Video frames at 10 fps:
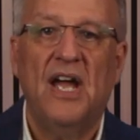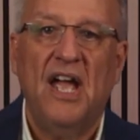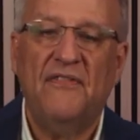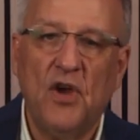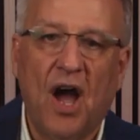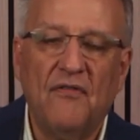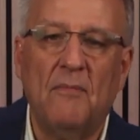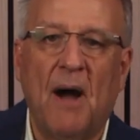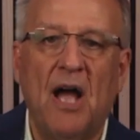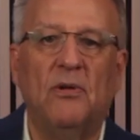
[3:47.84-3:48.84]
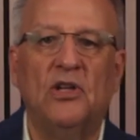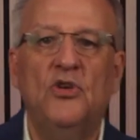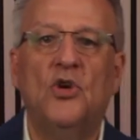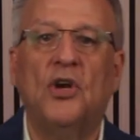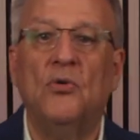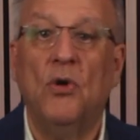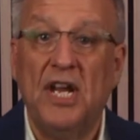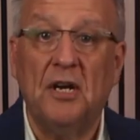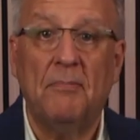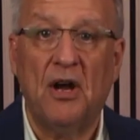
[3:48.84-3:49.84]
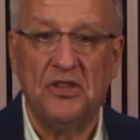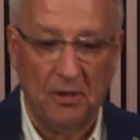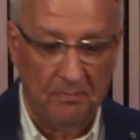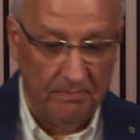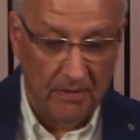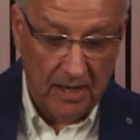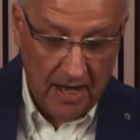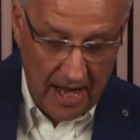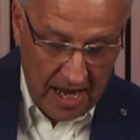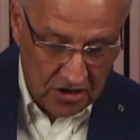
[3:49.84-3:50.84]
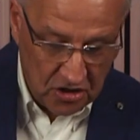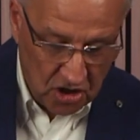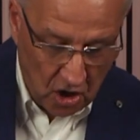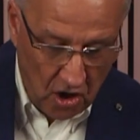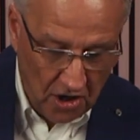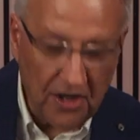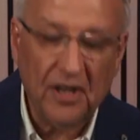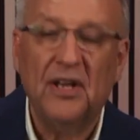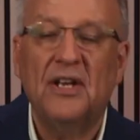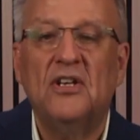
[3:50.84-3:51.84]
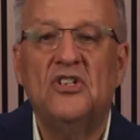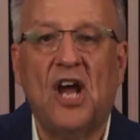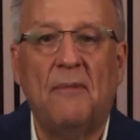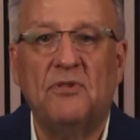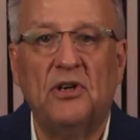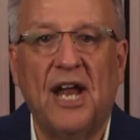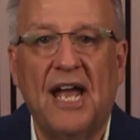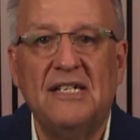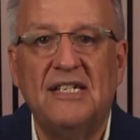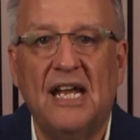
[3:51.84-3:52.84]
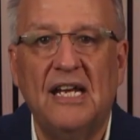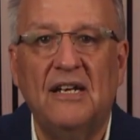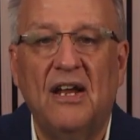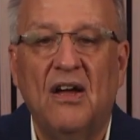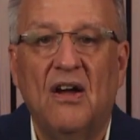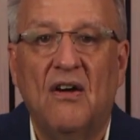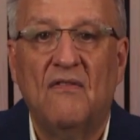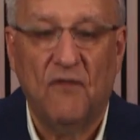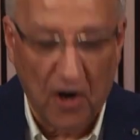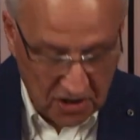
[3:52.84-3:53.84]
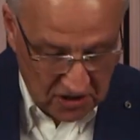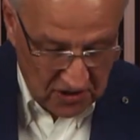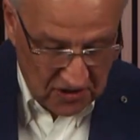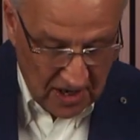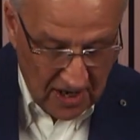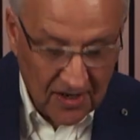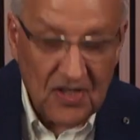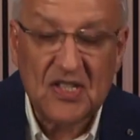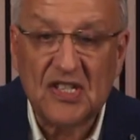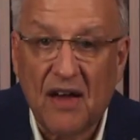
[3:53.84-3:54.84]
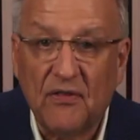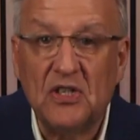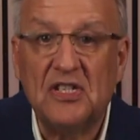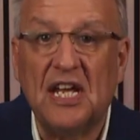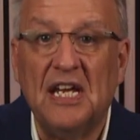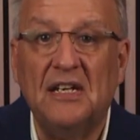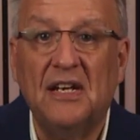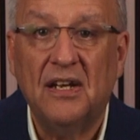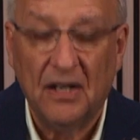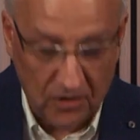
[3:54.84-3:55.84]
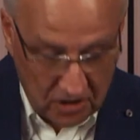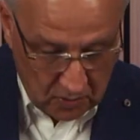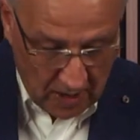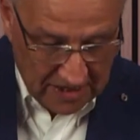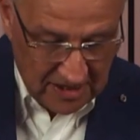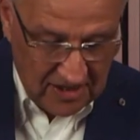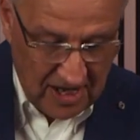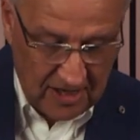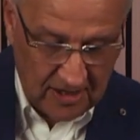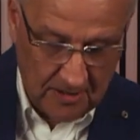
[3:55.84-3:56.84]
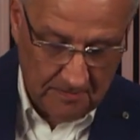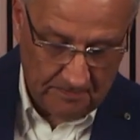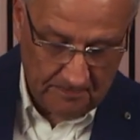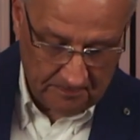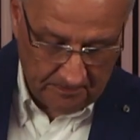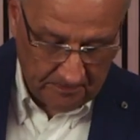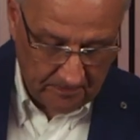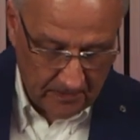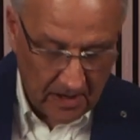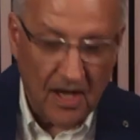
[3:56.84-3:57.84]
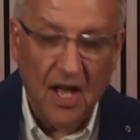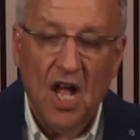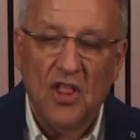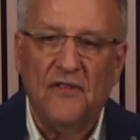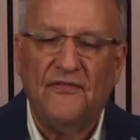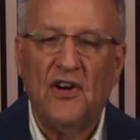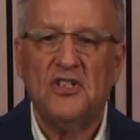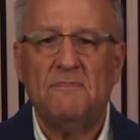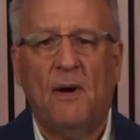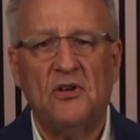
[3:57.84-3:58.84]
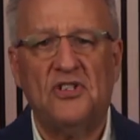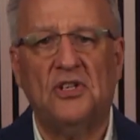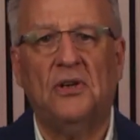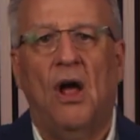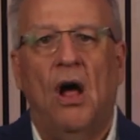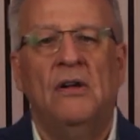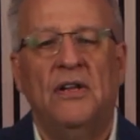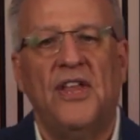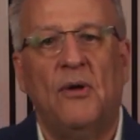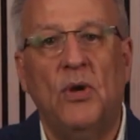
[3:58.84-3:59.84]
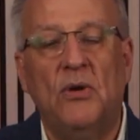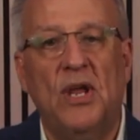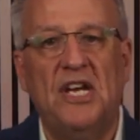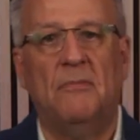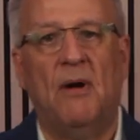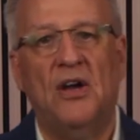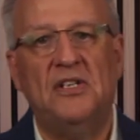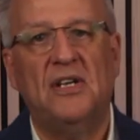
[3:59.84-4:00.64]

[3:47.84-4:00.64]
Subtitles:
If you have a Bible, you can read about them in John chapter 19, verses 17 to 26. The first person that we read about